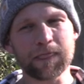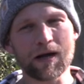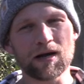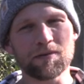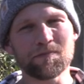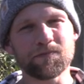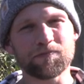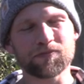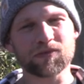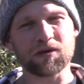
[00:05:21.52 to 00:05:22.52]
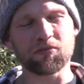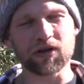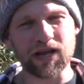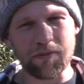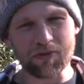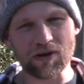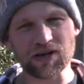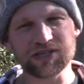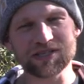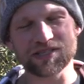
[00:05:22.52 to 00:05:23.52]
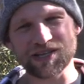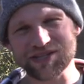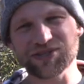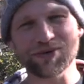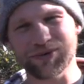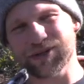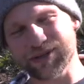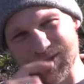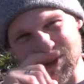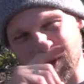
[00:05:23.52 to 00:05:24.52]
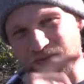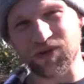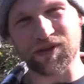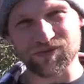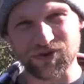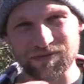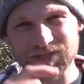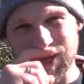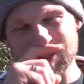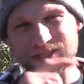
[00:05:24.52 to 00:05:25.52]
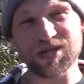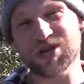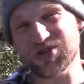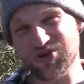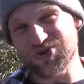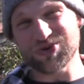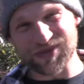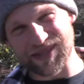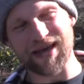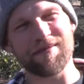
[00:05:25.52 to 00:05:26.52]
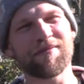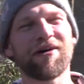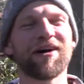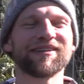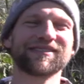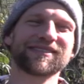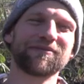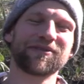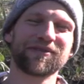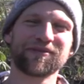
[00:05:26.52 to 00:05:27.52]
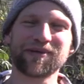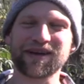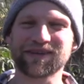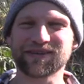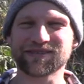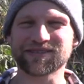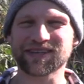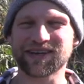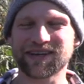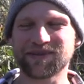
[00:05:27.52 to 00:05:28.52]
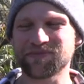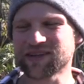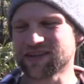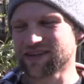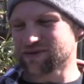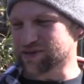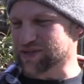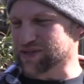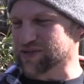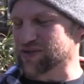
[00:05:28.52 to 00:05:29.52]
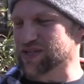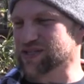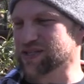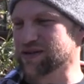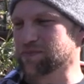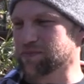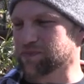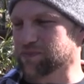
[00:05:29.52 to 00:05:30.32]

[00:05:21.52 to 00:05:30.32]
um, in Boogie Down Productions, and they stole his drum reel of drum sounds and then used them on some of their records, uh, which is interesting.